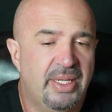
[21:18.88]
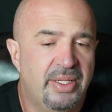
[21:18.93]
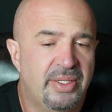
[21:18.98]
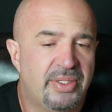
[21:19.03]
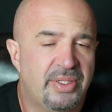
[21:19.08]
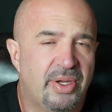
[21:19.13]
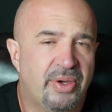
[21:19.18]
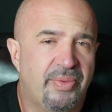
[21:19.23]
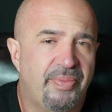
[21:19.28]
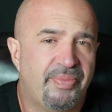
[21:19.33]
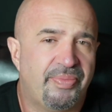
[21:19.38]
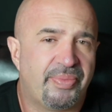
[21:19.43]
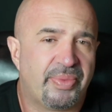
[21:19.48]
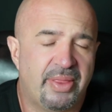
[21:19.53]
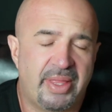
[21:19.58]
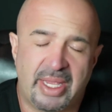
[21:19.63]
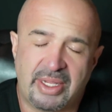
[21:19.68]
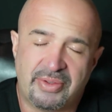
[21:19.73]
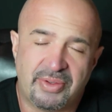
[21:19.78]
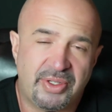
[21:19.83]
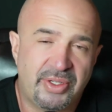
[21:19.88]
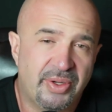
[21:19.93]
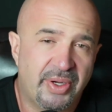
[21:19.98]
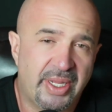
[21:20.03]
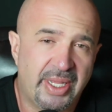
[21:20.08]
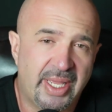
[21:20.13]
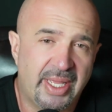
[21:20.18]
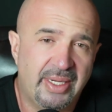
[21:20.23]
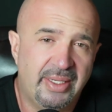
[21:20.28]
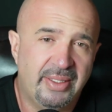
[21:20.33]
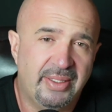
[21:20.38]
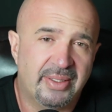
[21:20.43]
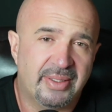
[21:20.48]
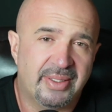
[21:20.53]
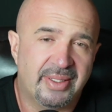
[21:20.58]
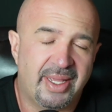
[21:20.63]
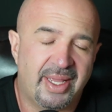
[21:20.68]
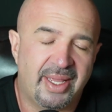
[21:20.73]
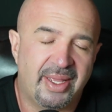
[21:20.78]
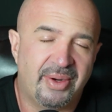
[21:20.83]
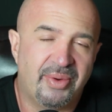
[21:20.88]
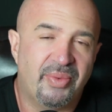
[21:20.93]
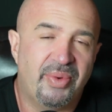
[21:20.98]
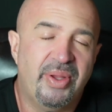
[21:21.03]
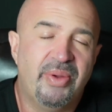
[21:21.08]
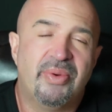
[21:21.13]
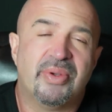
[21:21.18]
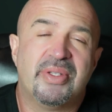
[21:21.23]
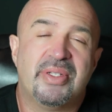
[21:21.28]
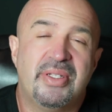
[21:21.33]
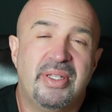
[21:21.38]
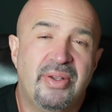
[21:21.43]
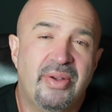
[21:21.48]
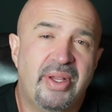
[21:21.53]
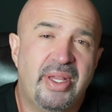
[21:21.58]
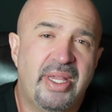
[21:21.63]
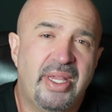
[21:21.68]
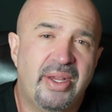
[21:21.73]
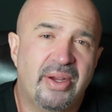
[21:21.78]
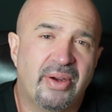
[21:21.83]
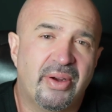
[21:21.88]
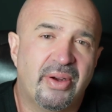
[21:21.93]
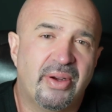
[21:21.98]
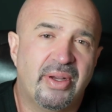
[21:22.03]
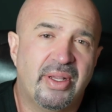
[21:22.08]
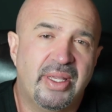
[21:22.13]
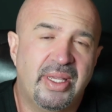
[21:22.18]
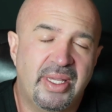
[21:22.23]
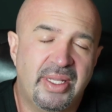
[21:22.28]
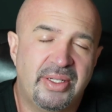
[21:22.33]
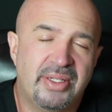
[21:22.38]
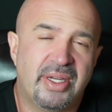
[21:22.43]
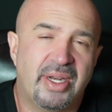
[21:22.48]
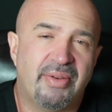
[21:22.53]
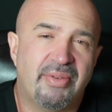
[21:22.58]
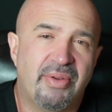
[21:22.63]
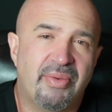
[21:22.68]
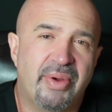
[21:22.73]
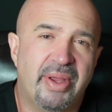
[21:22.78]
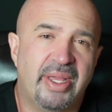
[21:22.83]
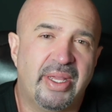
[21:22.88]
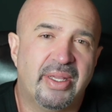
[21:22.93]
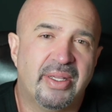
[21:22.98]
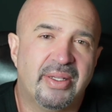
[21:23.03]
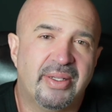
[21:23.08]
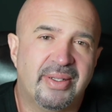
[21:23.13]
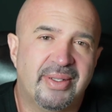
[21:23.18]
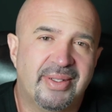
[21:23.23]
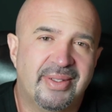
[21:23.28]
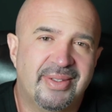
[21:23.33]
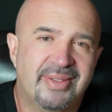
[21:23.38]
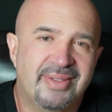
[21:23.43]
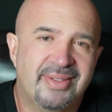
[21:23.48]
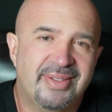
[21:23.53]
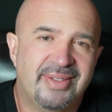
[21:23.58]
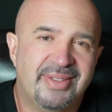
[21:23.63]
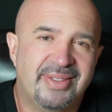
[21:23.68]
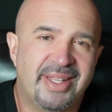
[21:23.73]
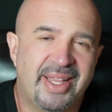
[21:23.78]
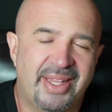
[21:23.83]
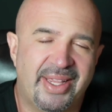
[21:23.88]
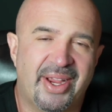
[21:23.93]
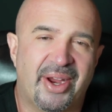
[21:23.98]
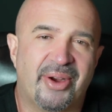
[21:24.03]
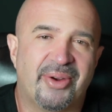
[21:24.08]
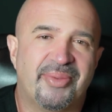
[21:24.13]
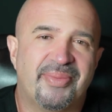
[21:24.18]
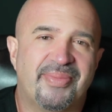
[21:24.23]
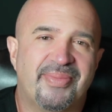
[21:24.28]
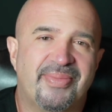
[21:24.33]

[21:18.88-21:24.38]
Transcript: So thanks for tuning in, and we will see you here each and every week. Take care.